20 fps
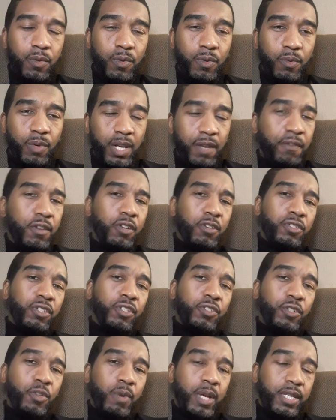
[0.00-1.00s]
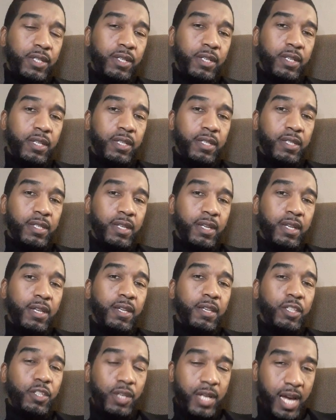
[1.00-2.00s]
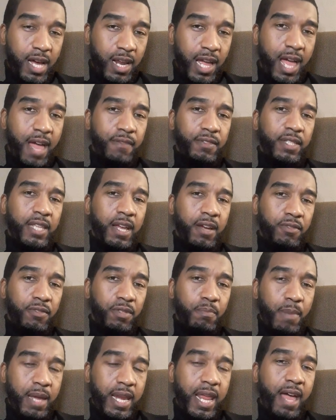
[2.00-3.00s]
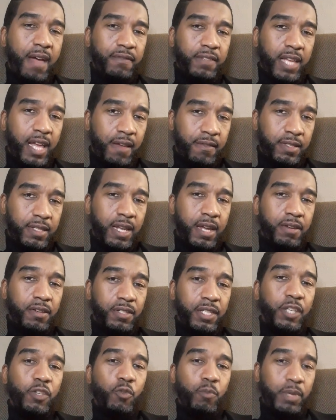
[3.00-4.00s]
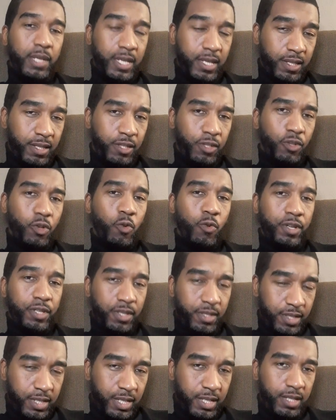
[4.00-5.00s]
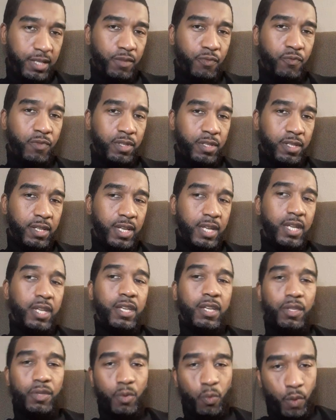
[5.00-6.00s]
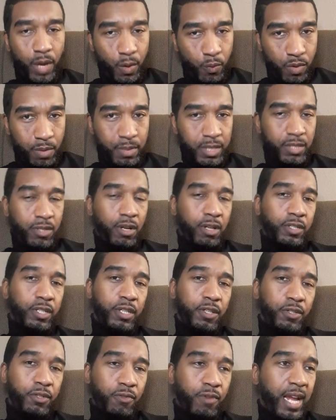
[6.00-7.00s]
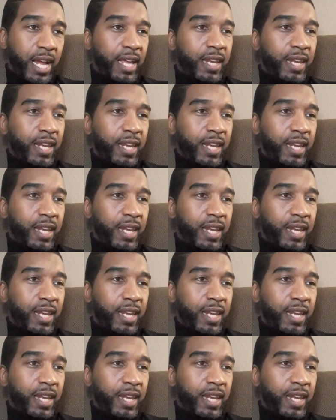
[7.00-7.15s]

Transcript: whatever your situation is, you got to have standards. Men have to have standards, and you're going to see a difference in the way women start to interact.